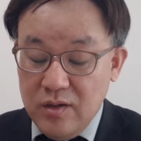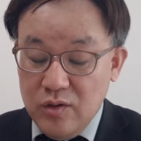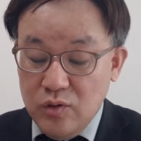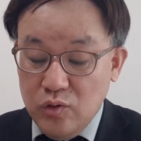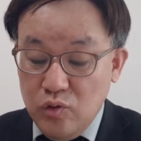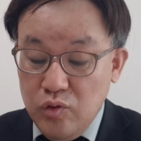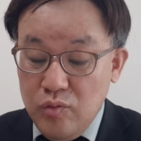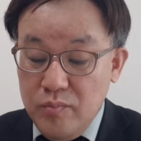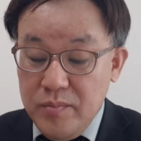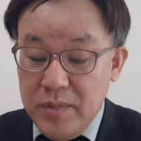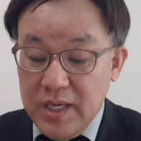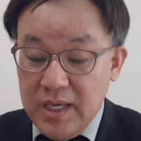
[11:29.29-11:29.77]

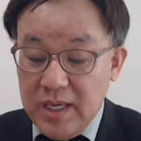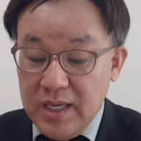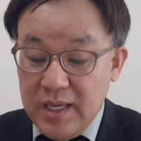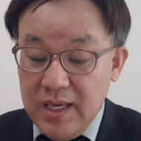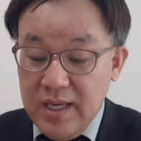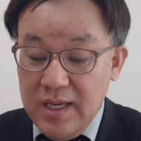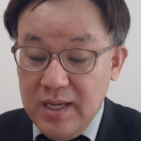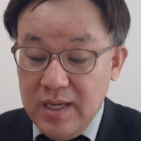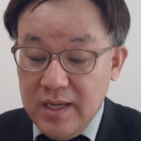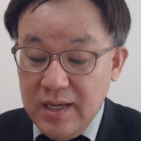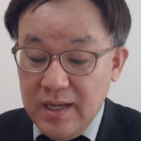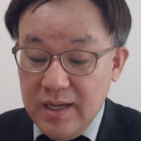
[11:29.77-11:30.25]
To
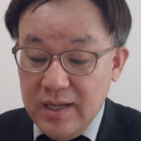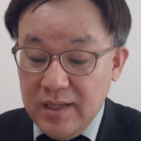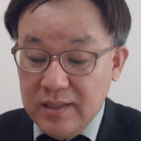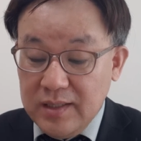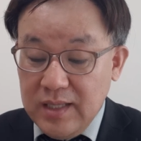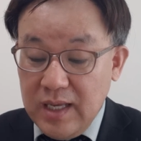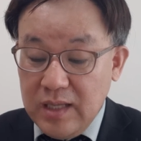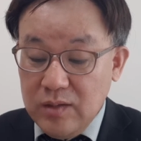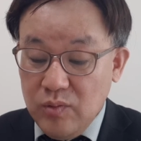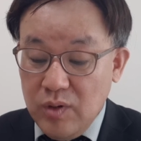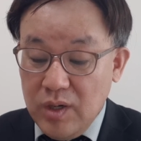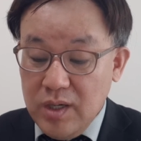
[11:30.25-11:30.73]
me,
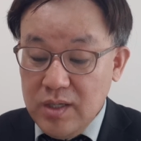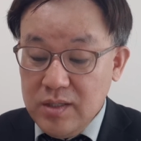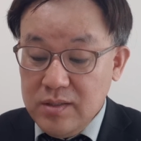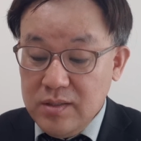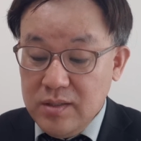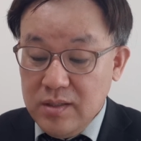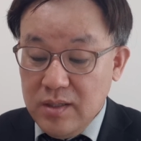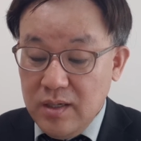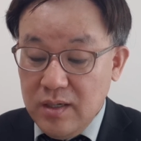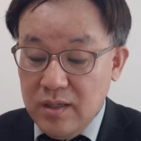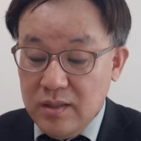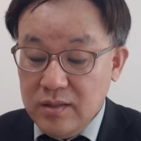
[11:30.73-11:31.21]
that
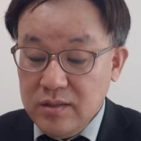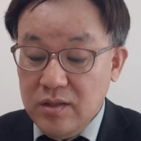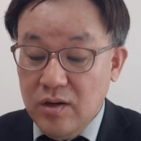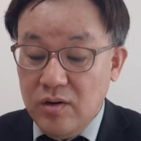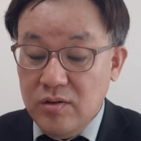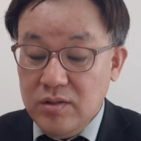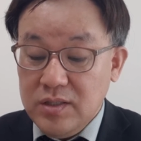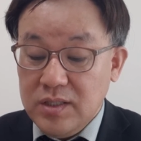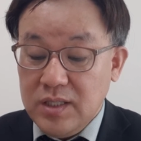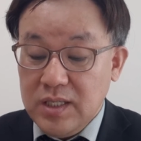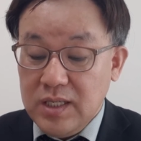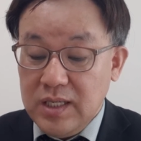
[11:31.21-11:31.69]
was
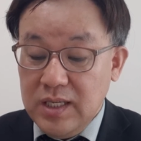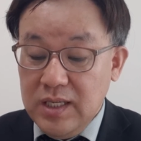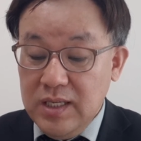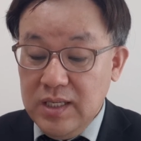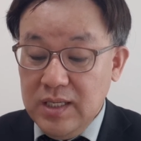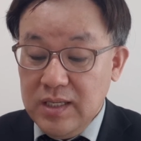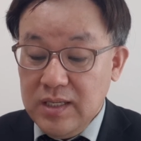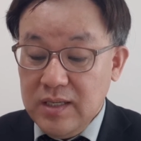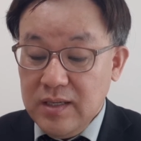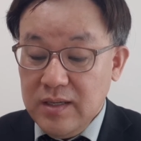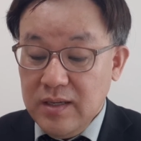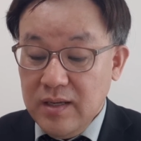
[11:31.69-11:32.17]

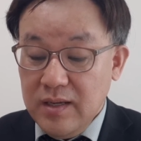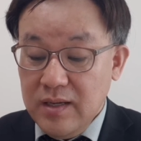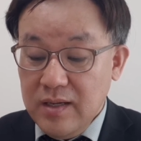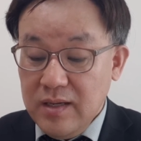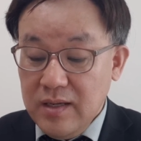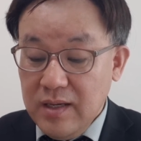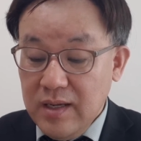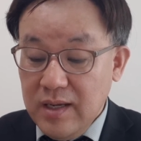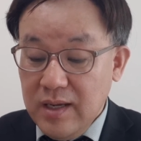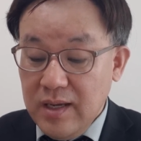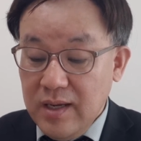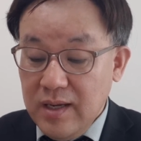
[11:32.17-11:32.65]
thirsty
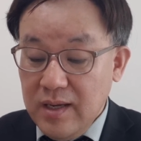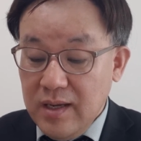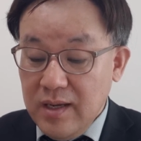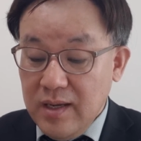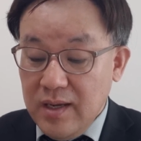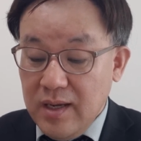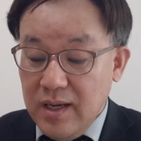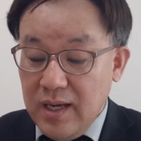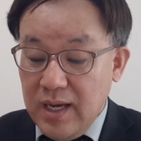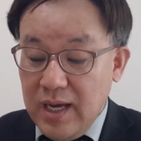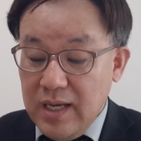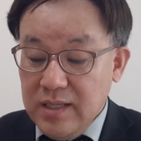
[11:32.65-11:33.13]

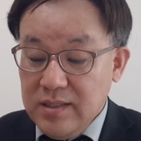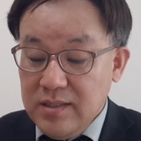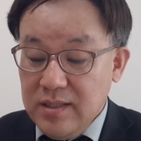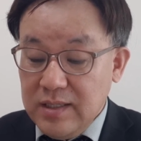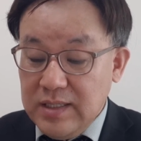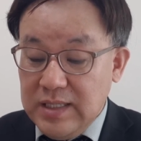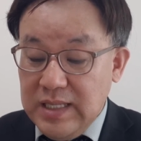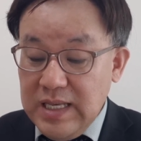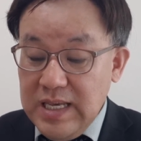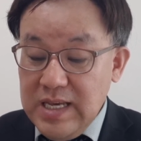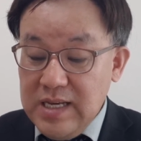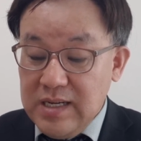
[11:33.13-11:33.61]
as a
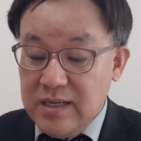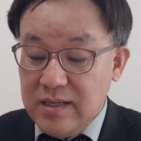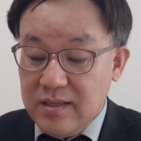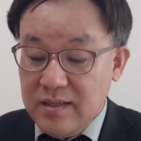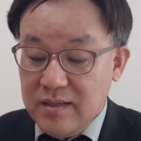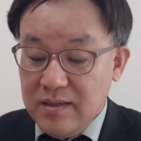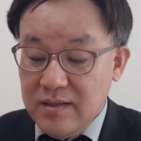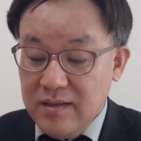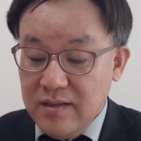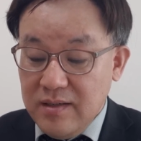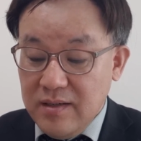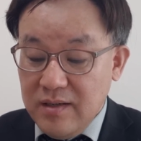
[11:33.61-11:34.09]
deer,
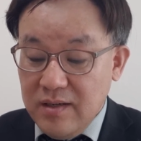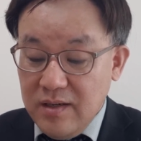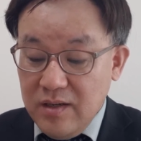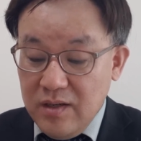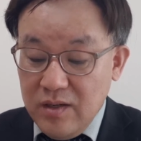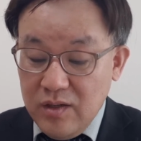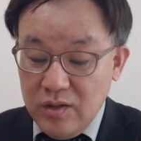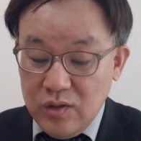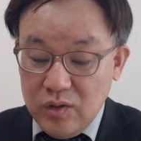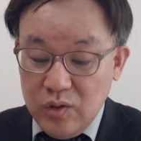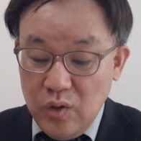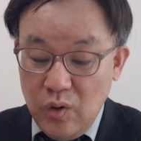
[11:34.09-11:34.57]

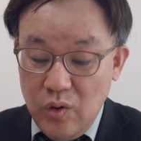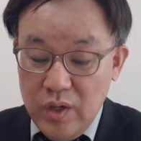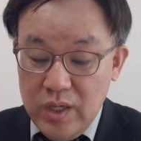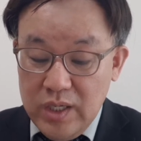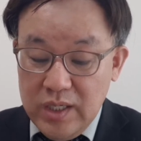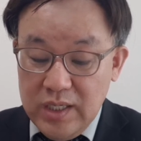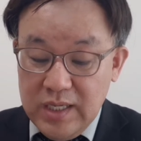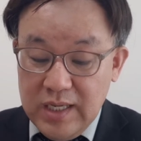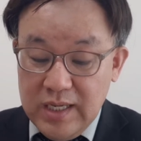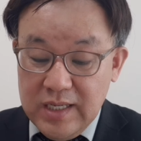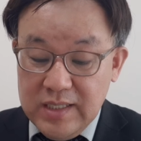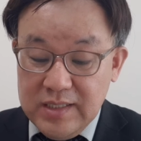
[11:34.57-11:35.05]

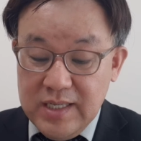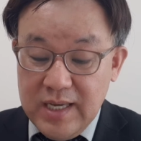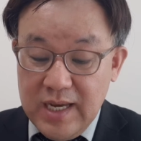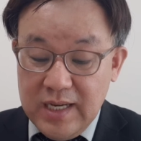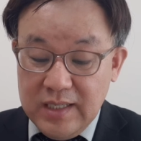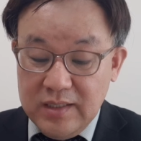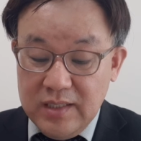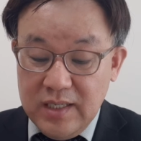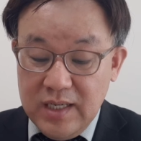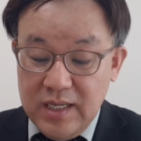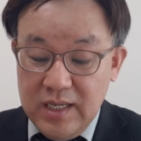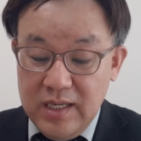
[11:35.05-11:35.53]
knowing
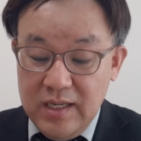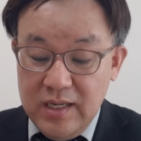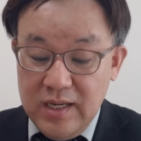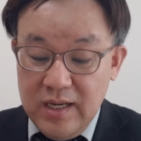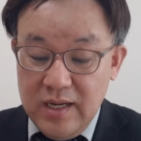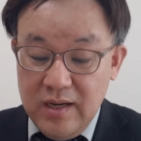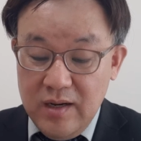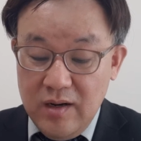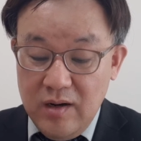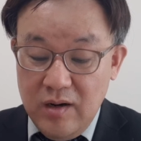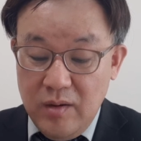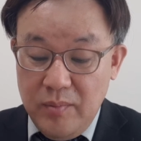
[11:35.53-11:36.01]
exactly
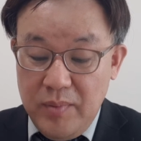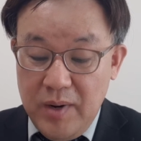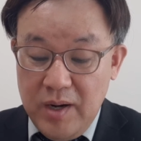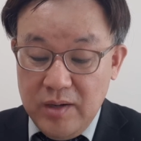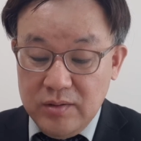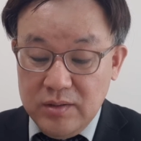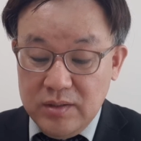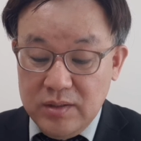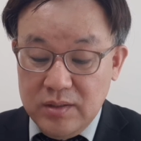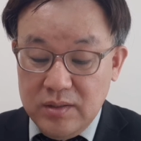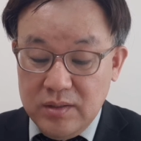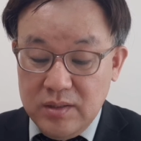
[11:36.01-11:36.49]

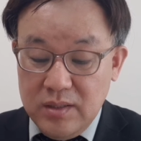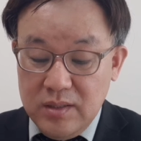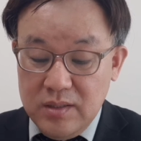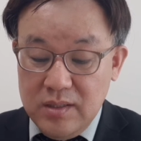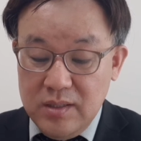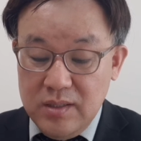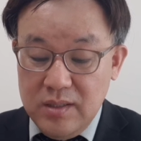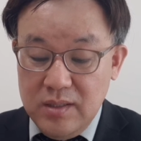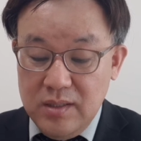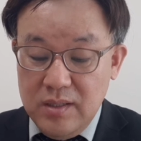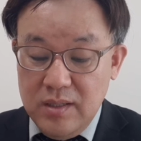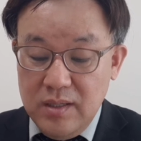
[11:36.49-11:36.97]
about
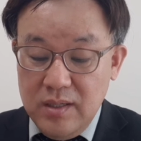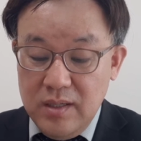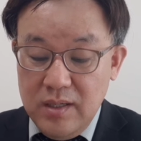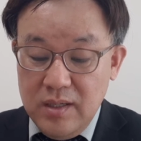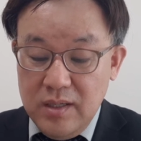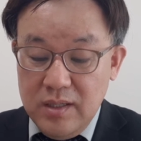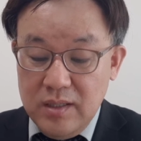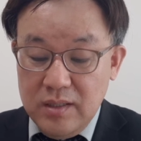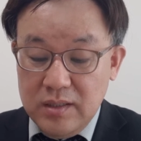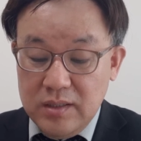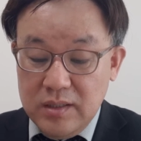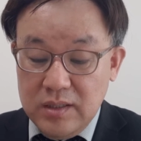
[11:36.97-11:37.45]
the
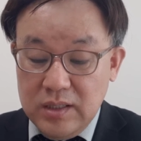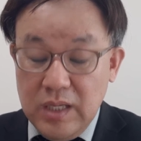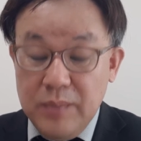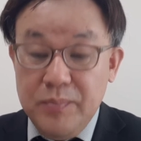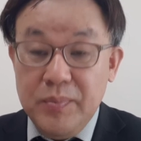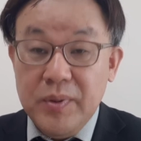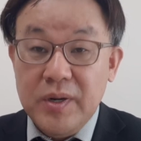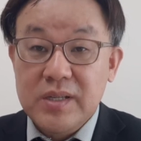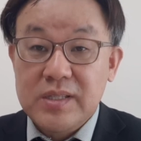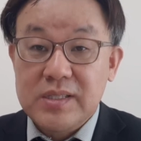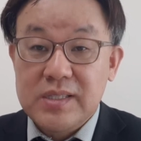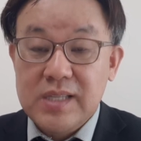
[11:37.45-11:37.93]

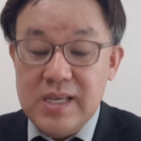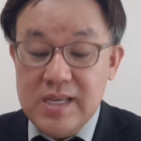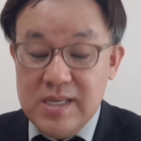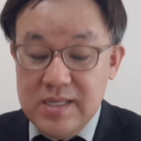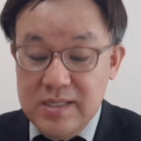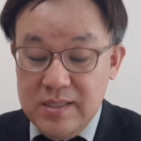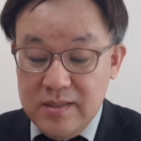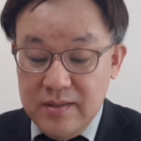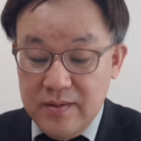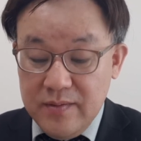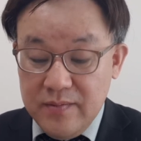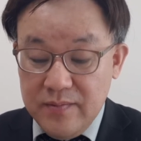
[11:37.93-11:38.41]

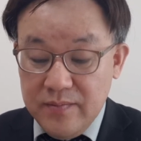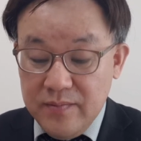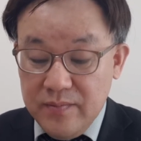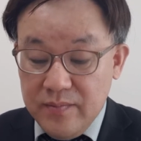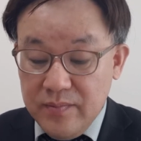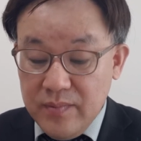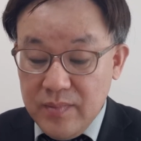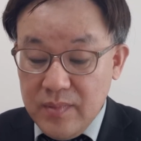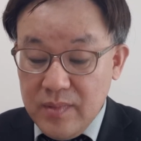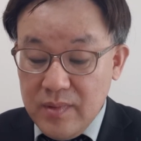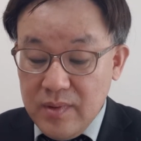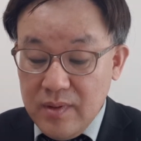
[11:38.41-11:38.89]
differences
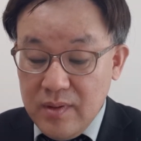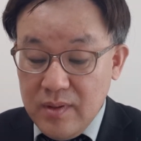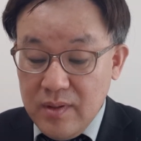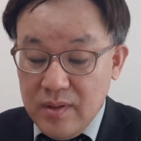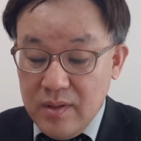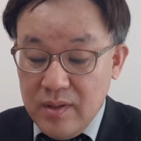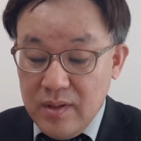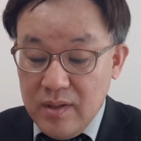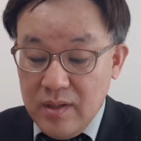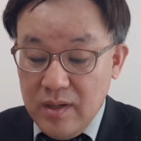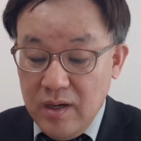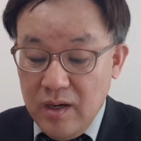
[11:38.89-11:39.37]

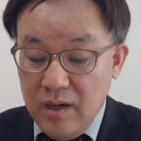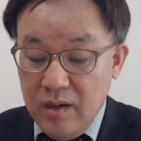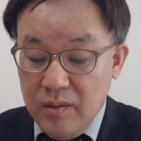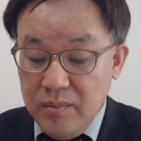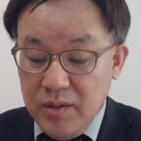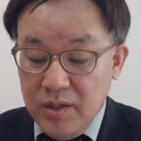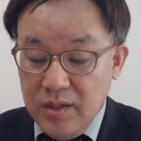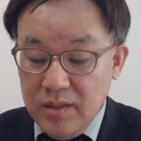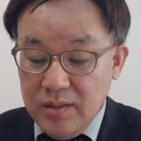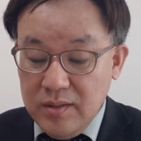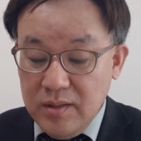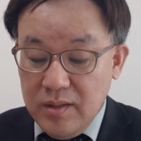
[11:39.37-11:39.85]
of
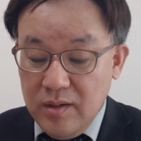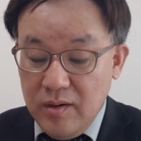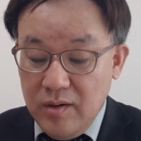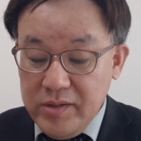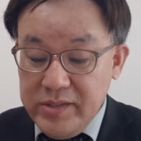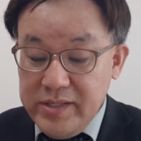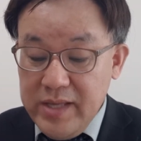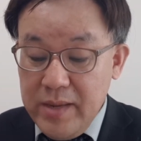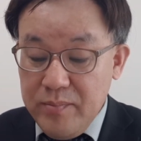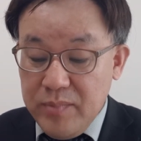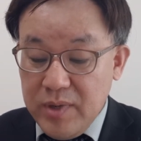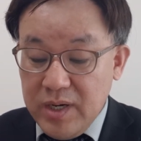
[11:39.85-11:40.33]
an
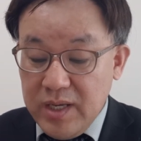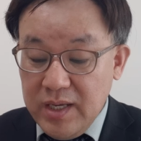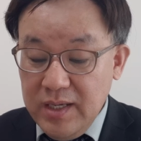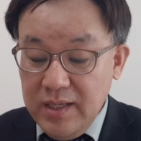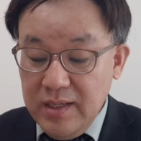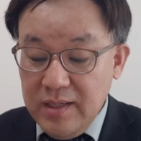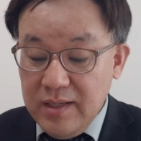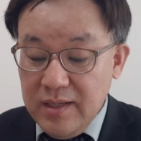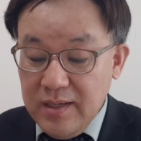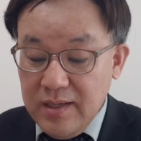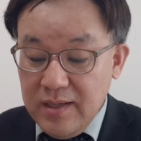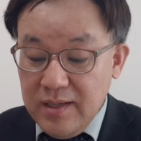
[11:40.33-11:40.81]

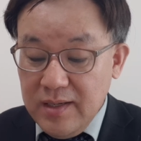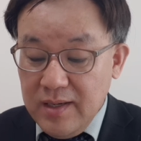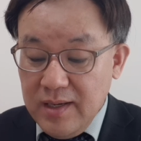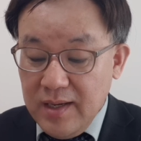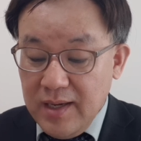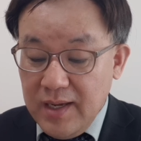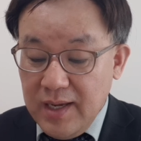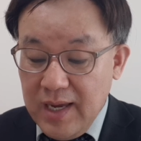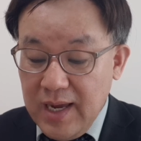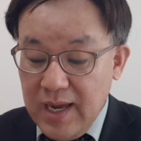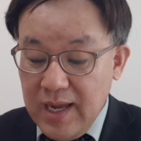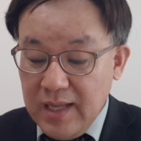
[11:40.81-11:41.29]
assembly
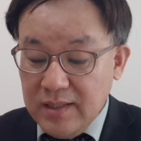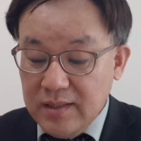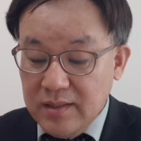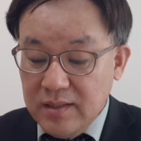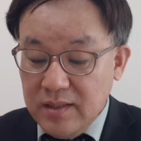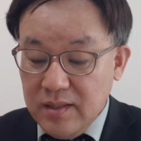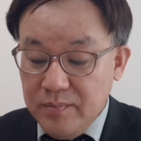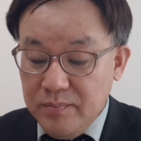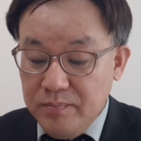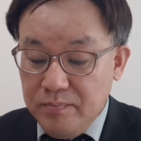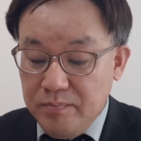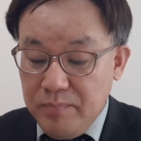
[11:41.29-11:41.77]
and
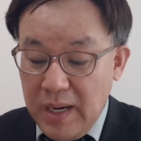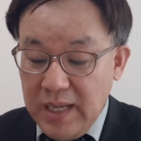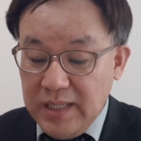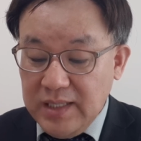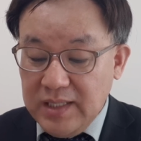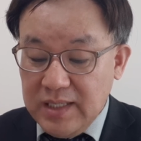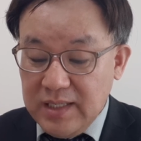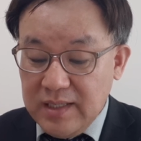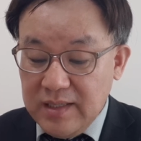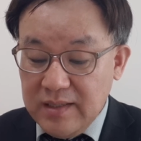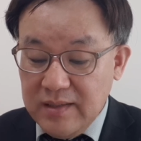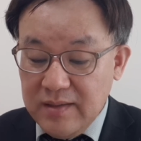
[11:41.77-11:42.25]
the body.